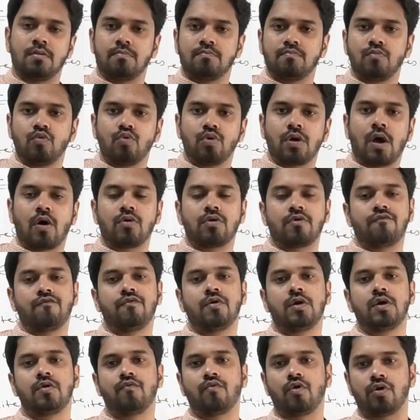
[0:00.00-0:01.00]
moved out of
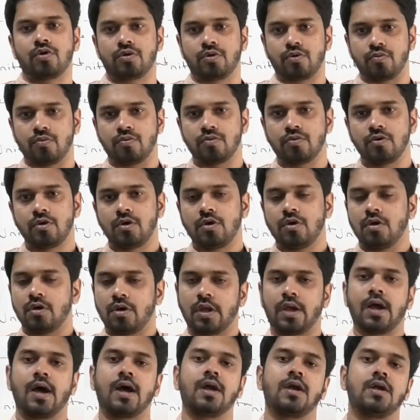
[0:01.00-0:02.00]
World War II,
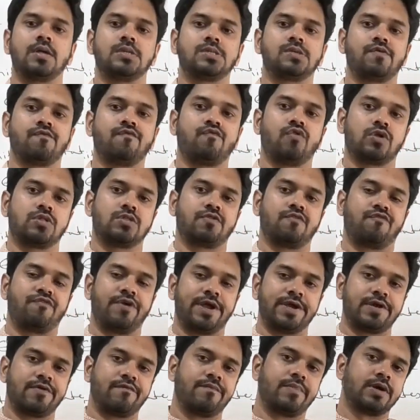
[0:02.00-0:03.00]
regardless of what the
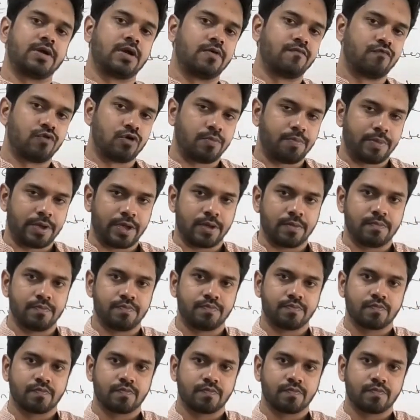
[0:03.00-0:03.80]
fate of Britain would be,